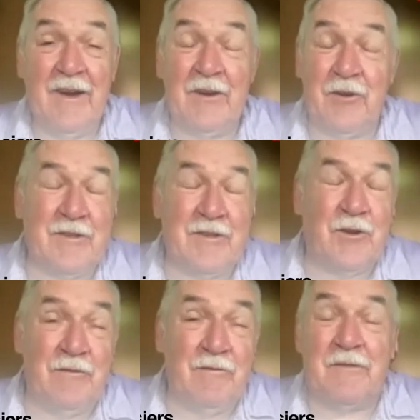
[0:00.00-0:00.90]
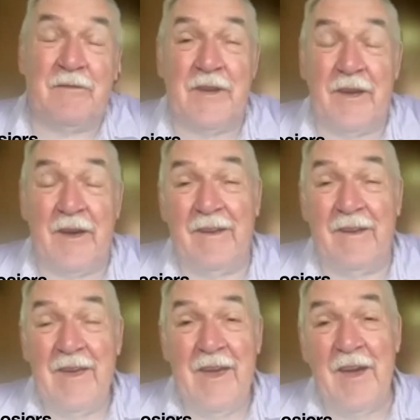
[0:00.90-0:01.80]
just couldn't
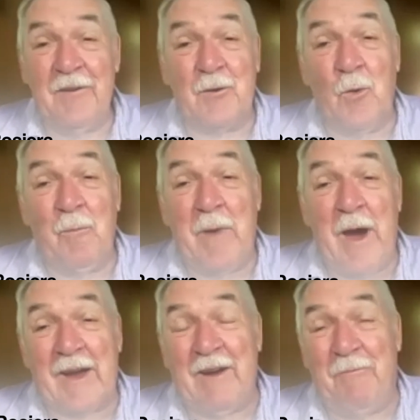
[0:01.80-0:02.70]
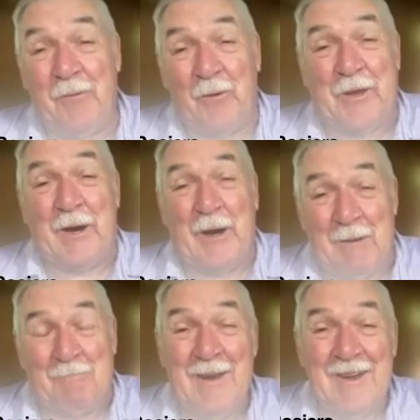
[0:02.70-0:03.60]
handle going back full time.